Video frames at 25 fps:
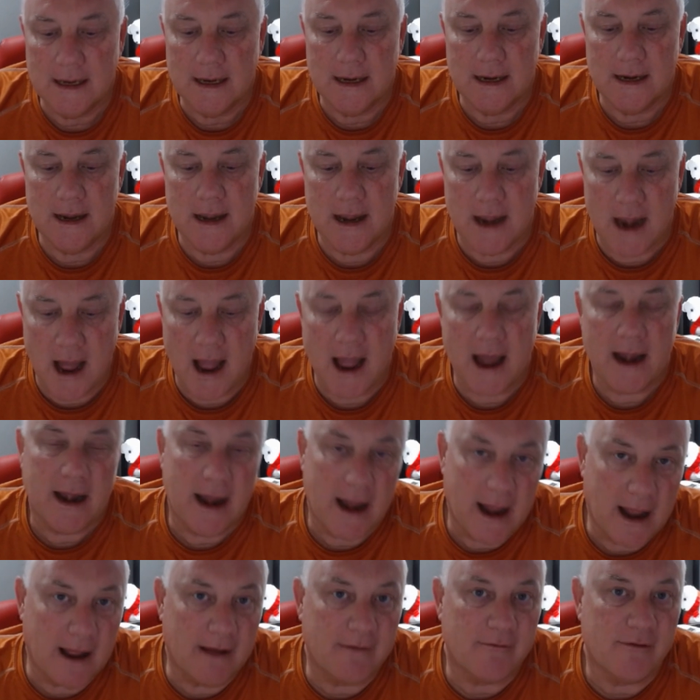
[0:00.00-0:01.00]
not
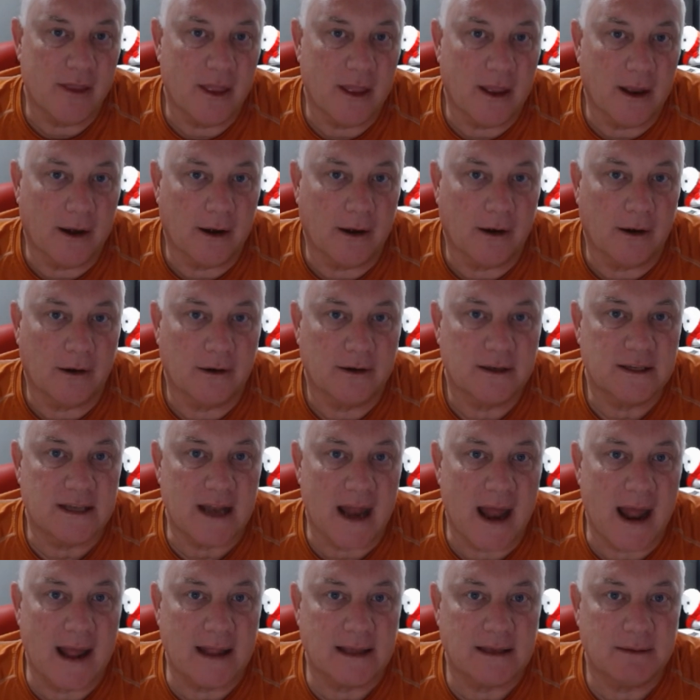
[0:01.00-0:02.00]
have their
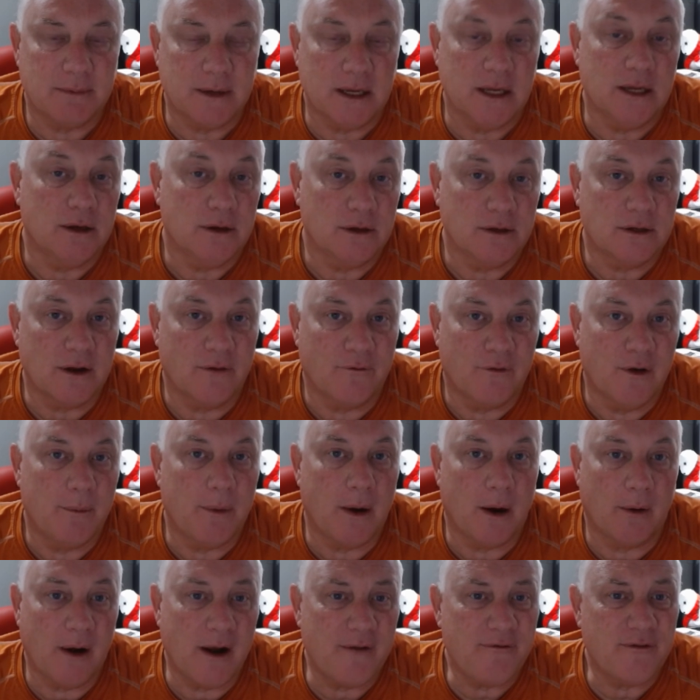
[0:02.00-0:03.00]
stats be used on
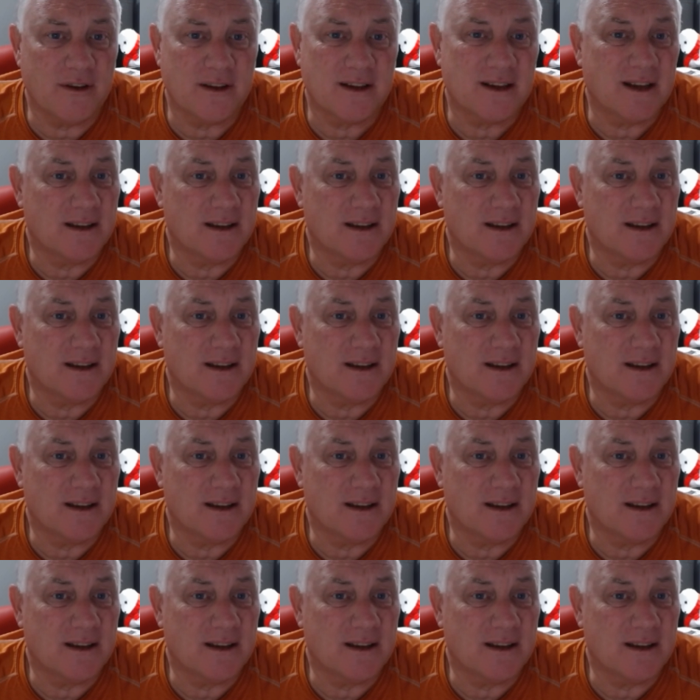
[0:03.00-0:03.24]
Football Reference,